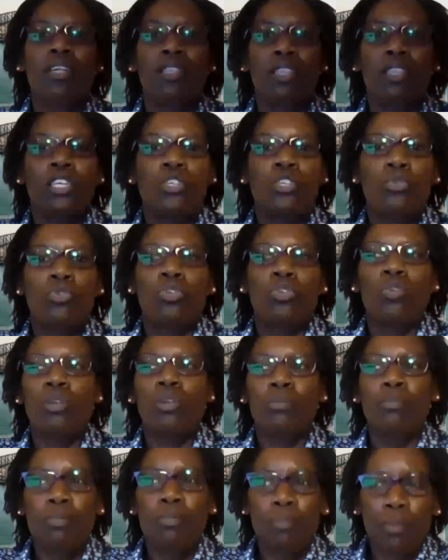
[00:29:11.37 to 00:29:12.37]
the tuition
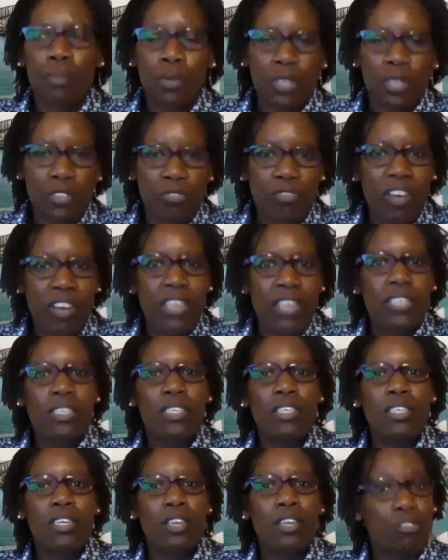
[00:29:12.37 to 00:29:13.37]
will be
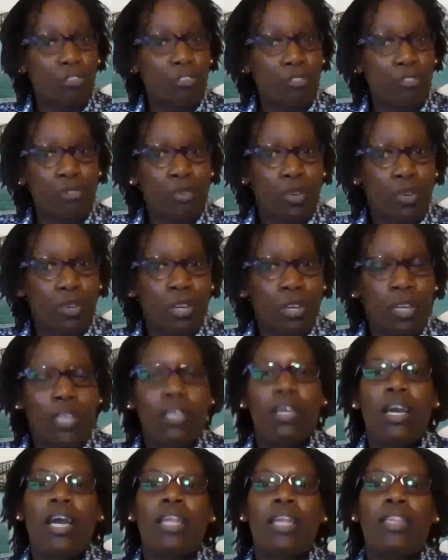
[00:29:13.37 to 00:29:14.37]
refunded in full,
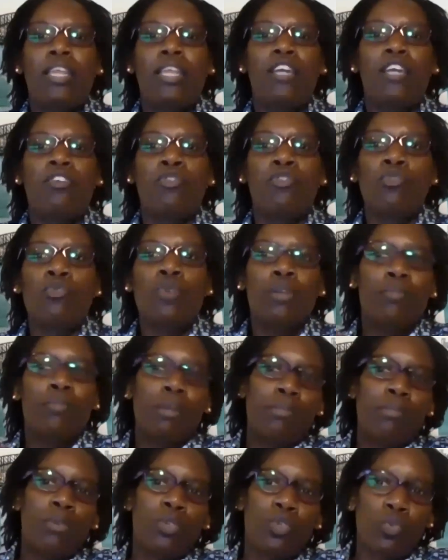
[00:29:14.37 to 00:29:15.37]
and then you will
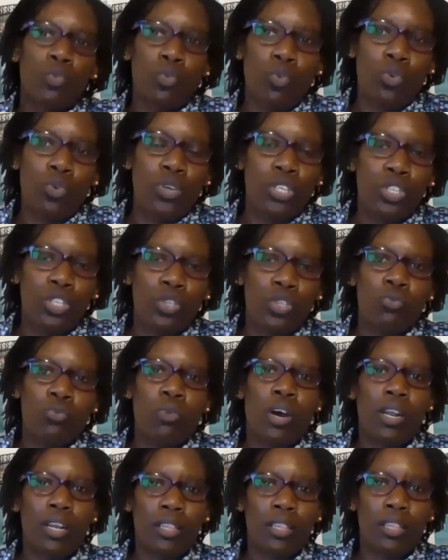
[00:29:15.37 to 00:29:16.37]
be able to go
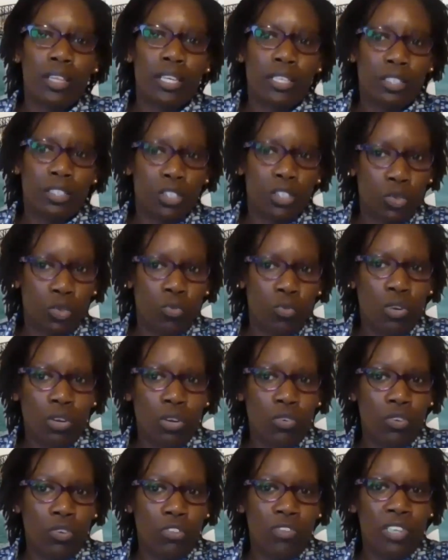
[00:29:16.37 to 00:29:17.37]
into another
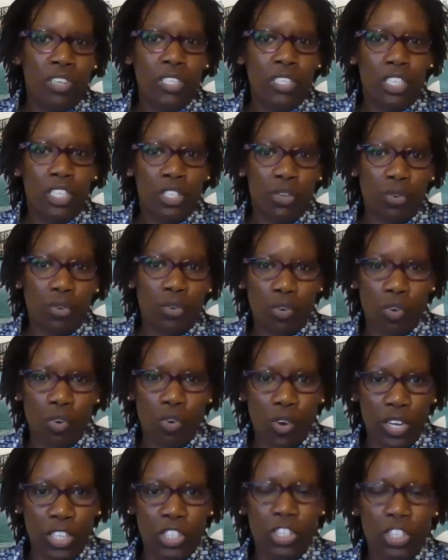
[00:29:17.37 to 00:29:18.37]
school, university, or
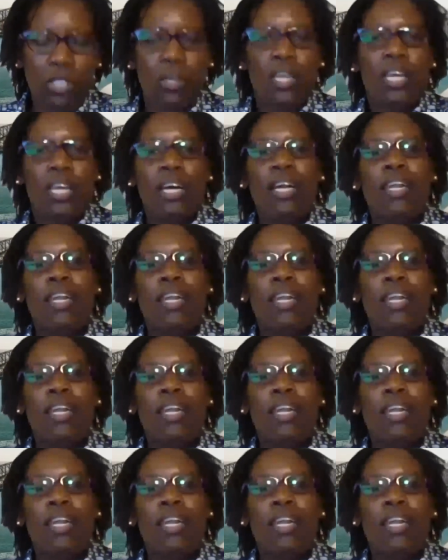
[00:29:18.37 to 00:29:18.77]
college.